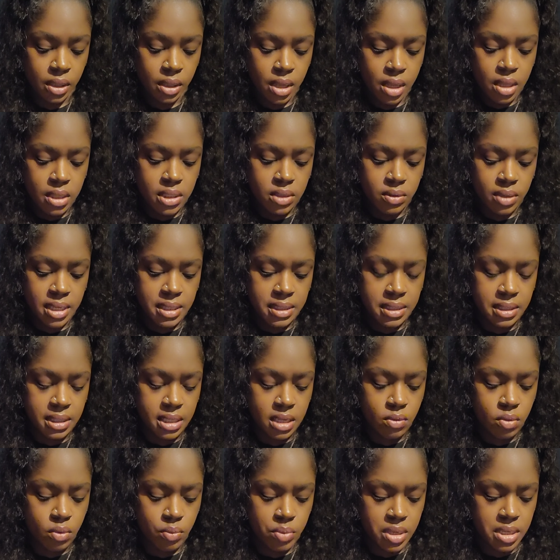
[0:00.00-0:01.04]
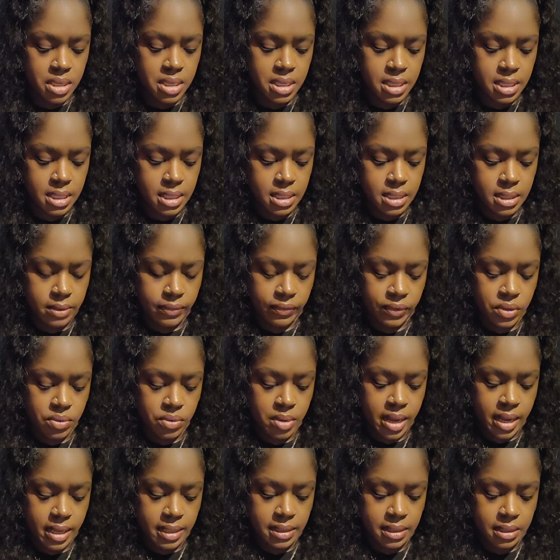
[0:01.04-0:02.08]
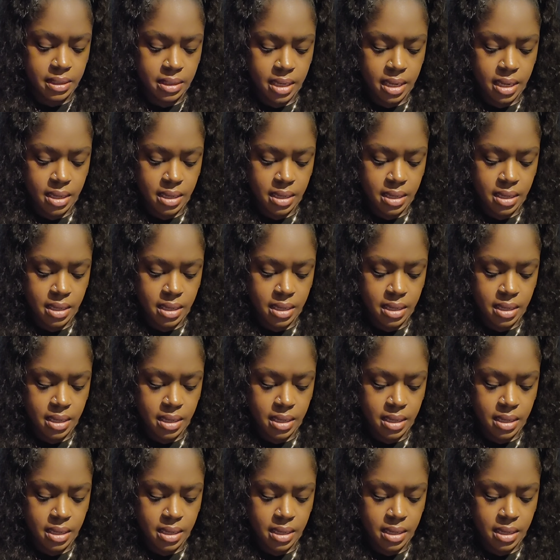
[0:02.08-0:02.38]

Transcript: So let's see what we get for you guys today.